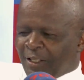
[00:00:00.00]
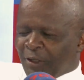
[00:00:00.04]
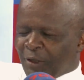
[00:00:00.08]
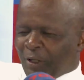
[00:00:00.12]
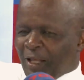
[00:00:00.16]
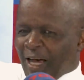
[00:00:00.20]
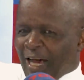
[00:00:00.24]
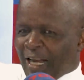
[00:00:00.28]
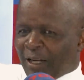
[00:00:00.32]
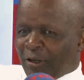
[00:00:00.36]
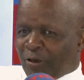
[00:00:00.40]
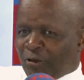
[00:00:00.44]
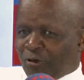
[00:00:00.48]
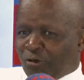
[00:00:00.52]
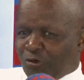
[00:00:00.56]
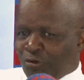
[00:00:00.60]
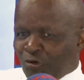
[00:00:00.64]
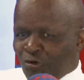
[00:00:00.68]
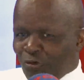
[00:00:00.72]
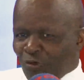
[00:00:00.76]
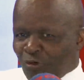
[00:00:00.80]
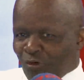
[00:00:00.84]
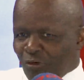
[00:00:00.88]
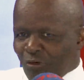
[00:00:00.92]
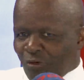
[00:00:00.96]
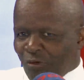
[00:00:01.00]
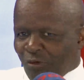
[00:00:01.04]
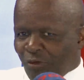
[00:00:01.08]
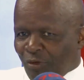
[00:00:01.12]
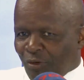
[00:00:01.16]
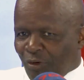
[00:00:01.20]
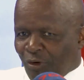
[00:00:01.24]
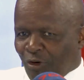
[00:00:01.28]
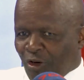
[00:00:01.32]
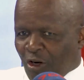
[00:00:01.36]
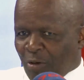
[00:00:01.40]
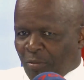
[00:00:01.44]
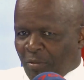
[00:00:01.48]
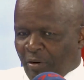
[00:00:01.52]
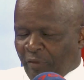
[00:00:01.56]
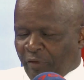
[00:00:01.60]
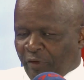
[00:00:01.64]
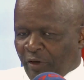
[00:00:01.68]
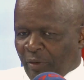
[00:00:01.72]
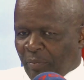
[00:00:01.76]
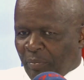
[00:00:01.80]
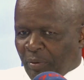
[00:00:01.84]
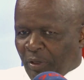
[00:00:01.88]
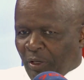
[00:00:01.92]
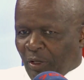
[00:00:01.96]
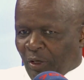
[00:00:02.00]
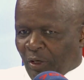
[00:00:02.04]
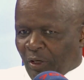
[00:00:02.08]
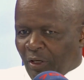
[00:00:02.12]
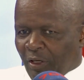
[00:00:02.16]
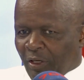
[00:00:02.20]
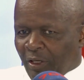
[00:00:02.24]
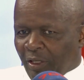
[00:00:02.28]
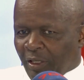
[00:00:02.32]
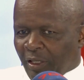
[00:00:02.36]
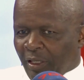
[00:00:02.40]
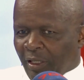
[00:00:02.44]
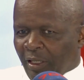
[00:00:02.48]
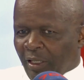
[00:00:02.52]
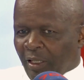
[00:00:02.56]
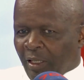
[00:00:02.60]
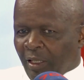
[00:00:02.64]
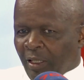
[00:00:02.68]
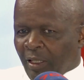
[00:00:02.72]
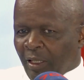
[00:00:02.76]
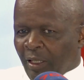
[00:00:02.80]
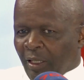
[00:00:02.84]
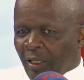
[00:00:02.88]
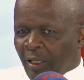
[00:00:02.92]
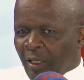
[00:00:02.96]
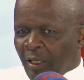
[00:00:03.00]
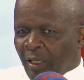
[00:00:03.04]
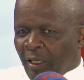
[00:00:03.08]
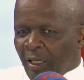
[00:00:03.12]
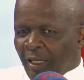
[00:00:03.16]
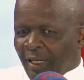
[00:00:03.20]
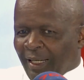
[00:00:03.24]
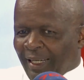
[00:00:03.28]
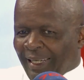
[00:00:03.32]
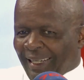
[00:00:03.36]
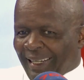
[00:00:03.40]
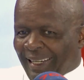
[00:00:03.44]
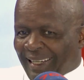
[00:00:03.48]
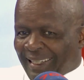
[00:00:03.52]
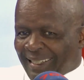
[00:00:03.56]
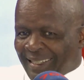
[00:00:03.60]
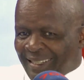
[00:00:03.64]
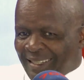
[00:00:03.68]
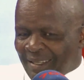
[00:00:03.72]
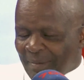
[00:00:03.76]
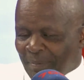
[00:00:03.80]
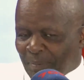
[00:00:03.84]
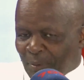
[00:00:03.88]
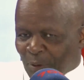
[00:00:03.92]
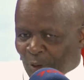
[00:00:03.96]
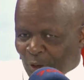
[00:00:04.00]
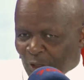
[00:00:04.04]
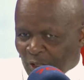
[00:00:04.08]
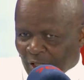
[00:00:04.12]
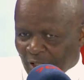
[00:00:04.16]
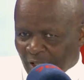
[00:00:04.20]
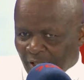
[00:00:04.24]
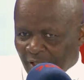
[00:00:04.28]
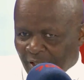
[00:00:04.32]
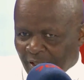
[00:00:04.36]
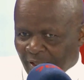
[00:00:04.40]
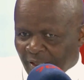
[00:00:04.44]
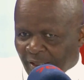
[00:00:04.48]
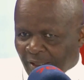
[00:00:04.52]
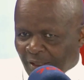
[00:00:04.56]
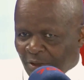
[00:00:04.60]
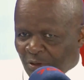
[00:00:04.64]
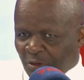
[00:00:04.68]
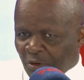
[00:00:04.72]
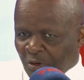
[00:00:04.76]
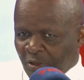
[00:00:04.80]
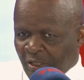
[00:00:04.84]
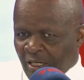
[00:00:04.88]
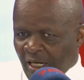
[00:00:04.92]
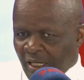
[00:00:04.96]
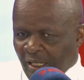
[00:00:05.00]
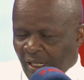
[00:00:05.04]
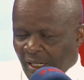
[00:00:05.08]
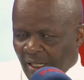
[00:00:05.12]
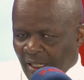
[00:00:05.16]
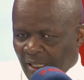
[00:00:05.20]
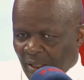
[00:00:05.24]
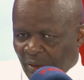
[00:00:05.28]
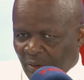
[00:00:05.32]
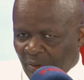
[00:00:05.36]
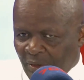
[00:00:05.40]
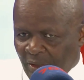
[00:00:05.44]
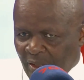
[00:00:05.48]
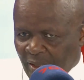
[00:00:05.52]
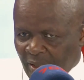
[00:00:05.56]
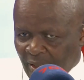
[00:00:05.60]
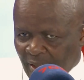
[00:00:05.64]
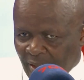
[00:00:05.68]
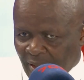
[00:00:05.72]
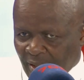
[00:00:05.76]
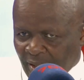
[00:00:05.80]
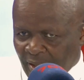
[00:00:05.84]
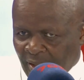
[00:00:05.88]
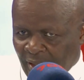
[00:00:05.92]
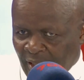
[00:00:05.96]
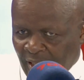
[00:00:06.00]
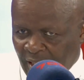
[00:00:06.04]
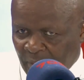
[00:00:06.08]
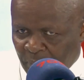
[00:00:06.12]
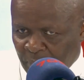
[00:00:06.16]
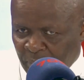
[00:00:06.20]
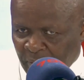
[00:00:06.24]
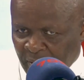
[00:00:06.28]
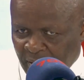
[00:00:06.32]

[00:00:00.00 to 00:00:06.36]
that 2.4 billion is deployed to turn around this